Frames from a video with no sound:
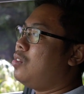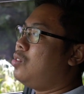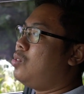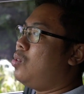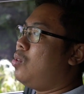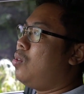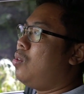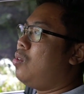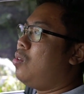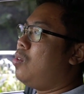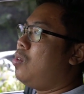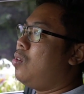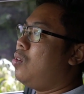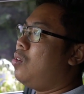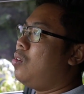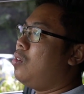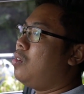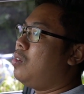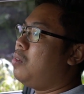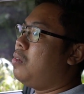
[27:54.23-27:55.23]

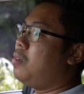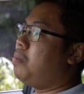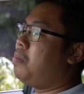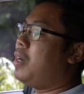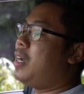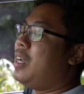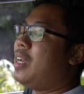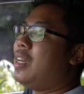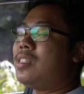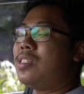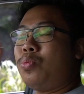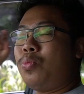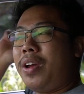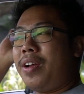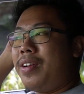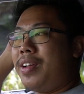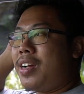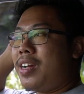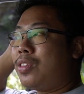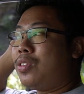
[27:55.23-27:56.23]
So, but it's
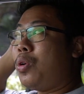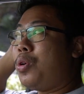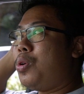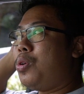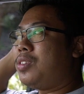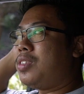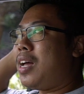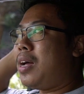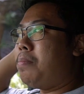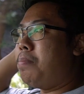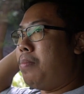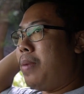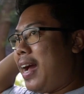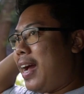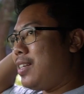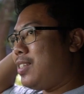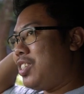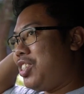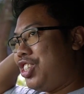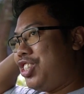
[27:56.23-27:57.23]
wearing a Toyota
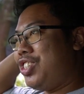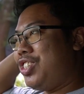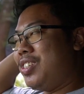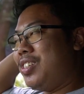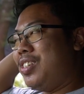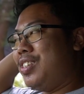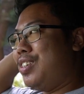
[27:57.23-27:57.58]
badge,